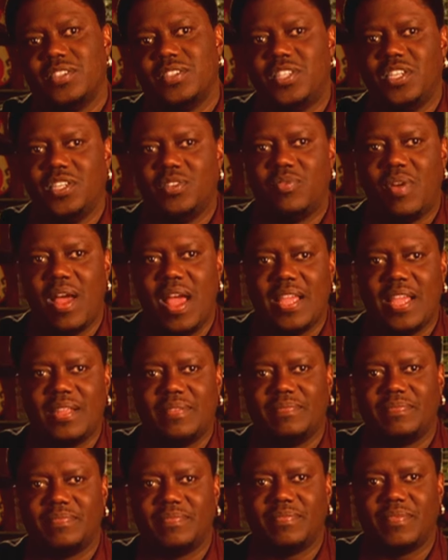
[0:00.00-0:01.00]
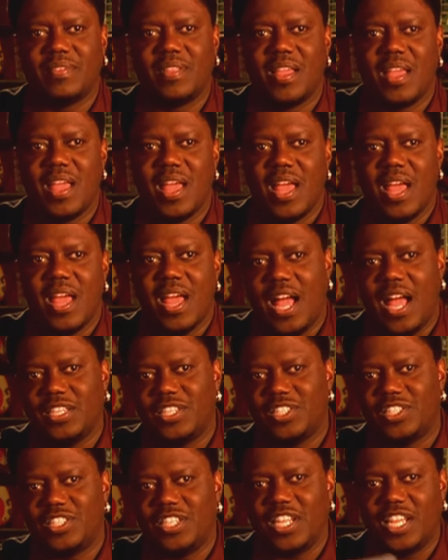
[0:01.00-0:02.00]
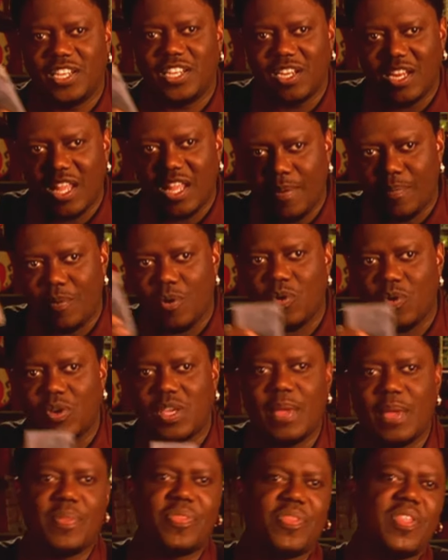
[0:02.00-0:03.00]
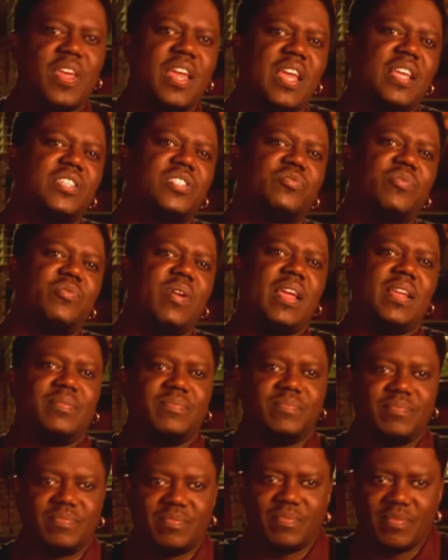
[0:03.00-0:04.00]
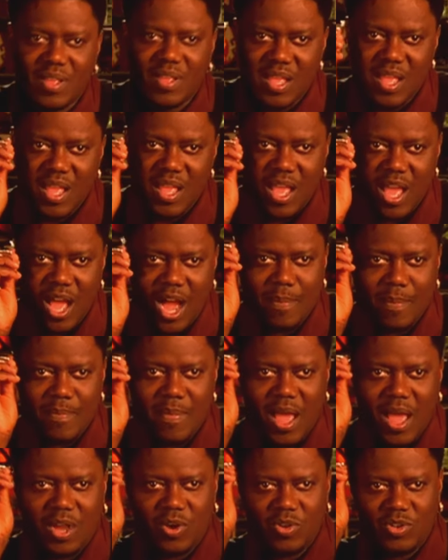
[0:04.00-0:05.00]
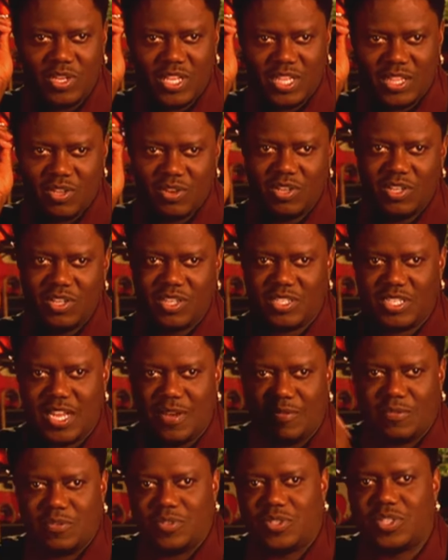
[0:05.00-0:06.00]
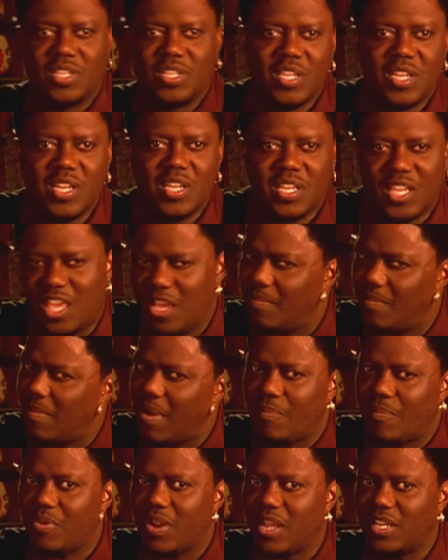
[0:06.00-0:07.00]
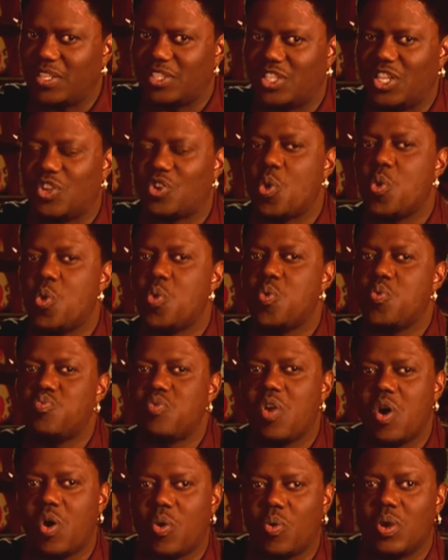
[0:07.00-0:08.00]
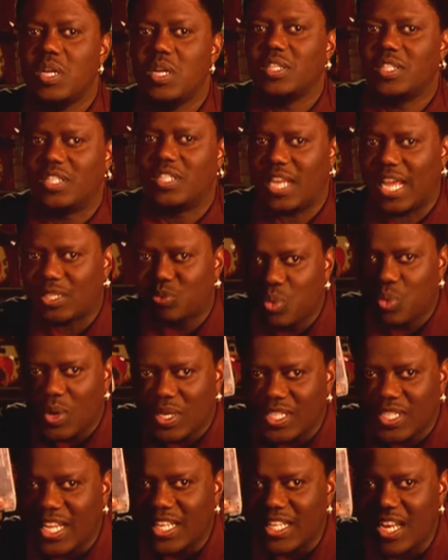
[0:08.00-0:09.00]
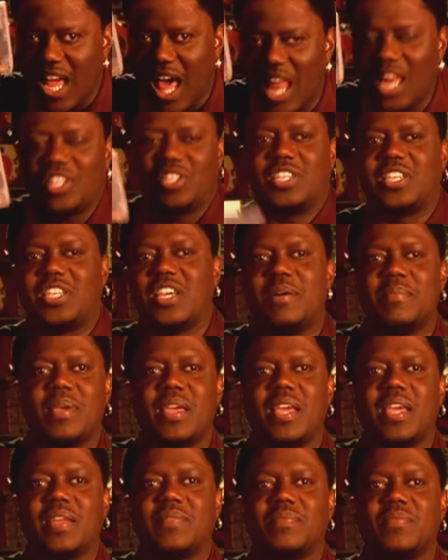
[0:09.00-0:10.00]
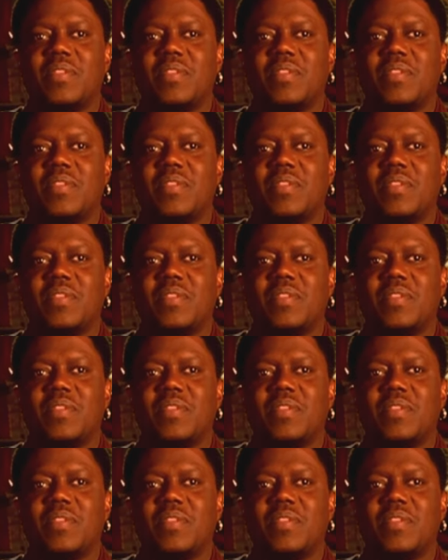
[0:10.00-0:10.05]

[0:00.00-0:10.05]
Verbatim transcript: She's right. I just need a little help on keeping things straight. I'm not gonna let those little devils kill my brain cells. Oh no. See, that's where technology come in.